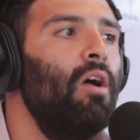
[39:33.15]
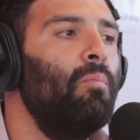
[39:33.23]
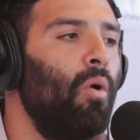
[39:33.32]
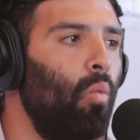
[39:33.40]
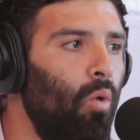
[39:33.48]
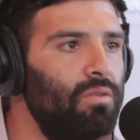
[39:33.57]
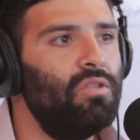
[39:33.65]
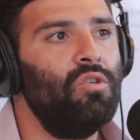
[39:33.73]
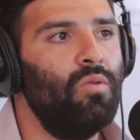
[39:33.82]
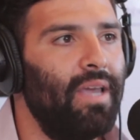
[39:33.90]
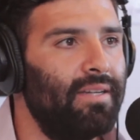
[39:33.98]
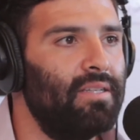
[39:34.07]
But once you
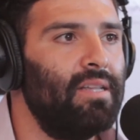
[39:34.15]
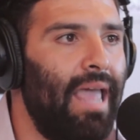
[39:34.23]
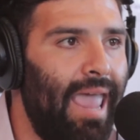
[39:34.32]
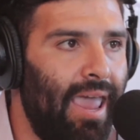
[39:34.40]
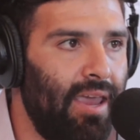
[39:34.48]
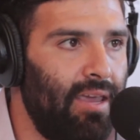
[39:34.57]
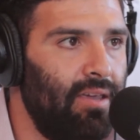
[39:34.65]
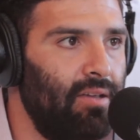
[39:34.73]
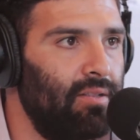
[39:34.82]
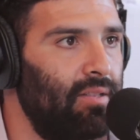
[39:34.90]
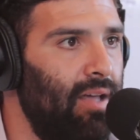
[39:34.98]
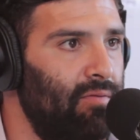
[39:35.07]
get to the A
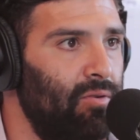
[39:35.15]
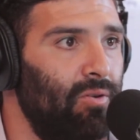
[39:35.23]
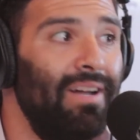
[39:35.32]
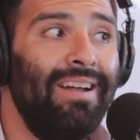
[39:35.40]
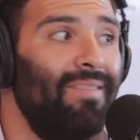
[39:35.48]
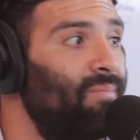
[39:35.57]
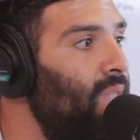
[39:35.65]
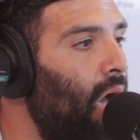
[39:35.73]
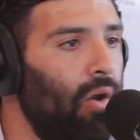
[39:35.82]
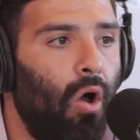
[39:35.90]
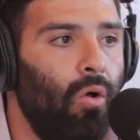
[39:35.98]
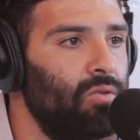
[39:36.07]
level,
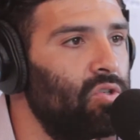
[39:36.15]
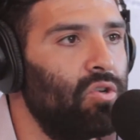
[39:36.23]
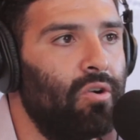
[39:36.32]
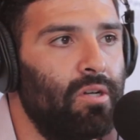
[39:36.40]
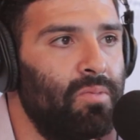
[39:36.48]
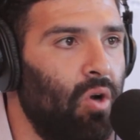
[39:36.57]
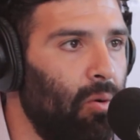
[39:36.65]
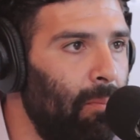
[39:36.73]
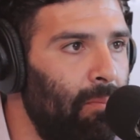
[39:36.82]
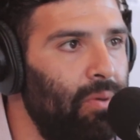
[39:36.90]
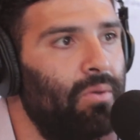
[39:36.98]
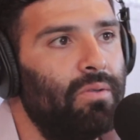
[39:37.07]
not all startups are
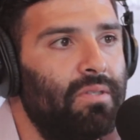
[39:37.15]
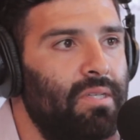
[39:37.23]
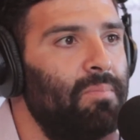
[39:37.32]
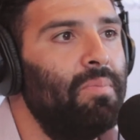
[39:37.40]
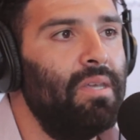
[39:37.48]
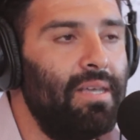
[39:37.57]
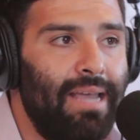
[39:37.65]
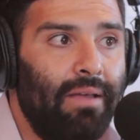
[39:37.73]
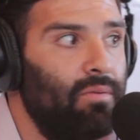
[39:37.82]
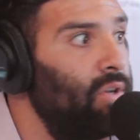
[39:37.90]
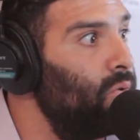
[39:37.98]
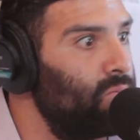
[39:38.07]
built to be,
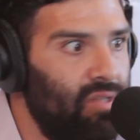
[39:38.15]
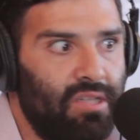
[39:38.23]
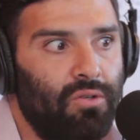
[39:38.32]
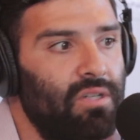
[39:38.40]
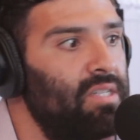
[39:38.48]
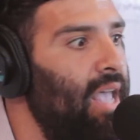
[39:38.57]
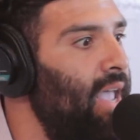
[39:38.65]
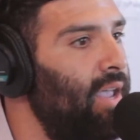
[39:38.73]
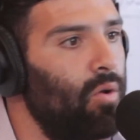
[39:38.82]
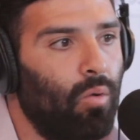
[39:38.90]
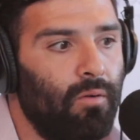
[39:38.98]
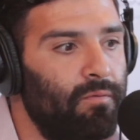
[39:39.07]
Series A or